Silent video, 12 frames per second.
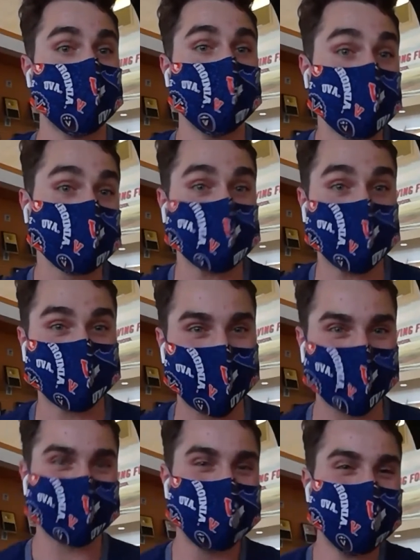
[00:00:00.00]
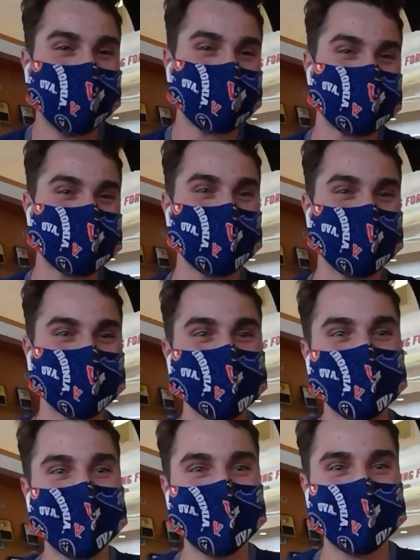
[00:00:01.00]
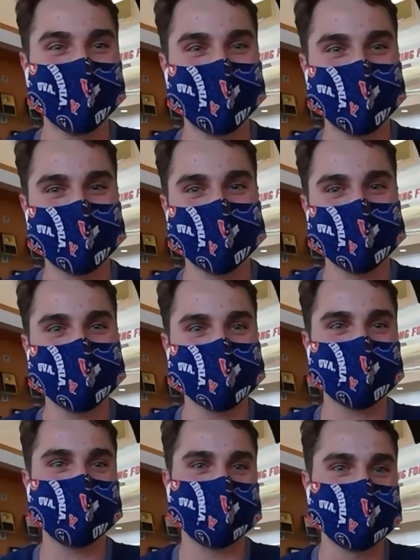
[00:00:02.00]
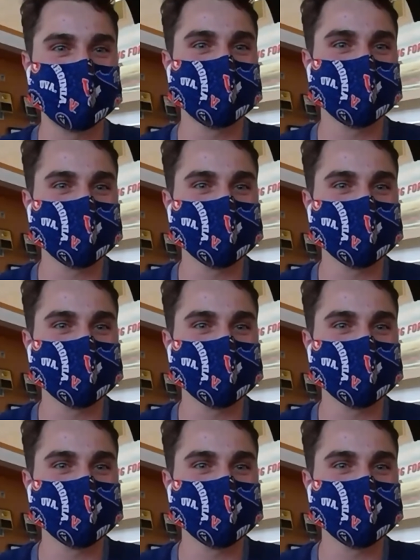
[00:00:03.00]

I can't understate that. So yeah.